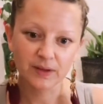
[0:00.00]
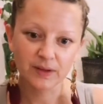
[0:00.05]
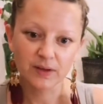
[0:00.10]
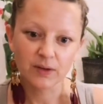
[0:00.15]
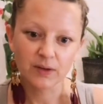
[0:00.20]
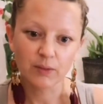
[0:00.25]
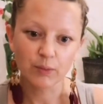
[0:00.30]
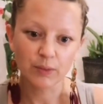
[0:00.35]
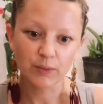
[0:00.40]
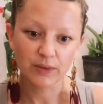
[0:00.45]

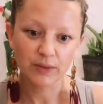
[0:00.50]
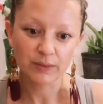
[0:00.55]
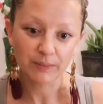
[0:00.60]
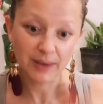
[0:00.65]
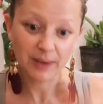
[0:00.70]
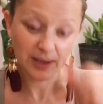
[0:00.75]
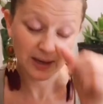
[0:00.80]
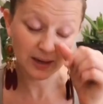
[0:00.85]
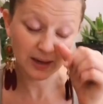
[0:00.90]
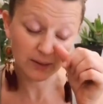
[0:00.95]
with
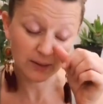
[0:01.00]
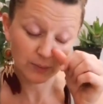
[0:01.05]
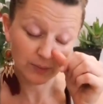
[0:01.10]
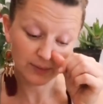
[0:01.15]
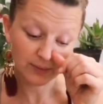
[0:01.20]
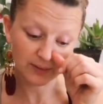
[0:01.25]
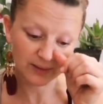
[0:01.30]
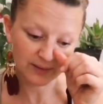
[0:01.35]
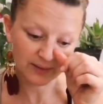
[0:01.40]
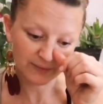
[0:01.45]
me and with
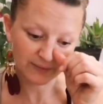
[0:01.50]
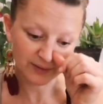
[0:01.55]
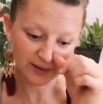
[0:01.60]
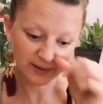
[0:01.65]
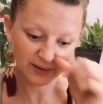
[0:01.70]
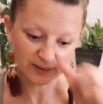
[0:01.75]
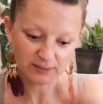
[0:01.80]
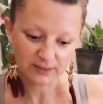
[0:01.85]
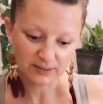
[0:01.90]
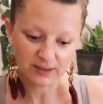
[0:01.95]
Olivia.
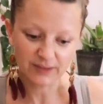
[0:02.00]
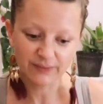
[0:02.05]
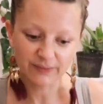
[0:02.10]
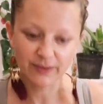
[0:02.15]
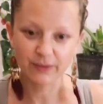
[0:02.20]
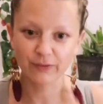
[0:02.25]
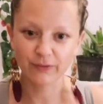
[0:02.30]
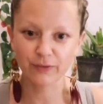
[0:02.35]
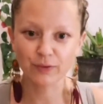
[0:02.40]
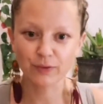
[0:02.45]

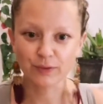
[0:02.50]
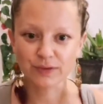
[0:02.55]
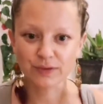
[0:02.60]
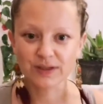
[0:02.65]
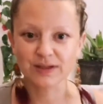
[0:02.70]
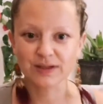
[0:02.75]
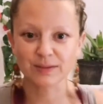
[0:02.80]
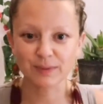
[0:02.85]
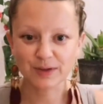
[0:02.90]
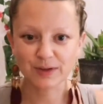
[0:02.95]
Olivia, of course,
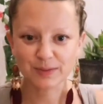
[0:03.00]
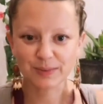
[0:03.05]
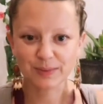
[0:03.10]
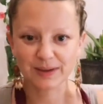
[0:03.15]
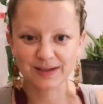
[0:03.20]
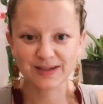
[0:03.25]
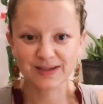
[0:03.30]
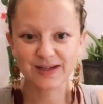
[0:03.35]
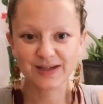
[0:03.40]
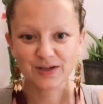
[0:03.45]
is a much better
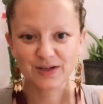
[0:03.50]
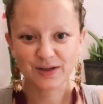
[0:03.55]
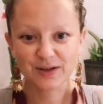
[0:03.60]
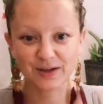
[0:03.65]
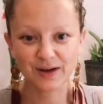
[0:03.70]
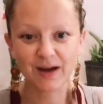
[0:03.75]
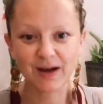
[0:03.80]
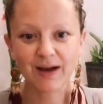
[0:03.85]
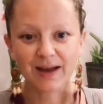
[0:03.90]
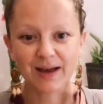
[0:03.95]
teacher
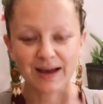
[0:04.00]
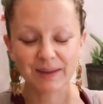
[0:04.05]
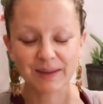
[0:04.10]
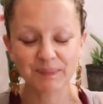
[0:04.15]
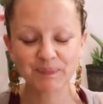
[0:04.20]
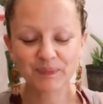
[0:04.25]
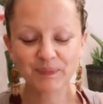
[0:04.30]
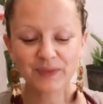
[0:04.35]
than I am.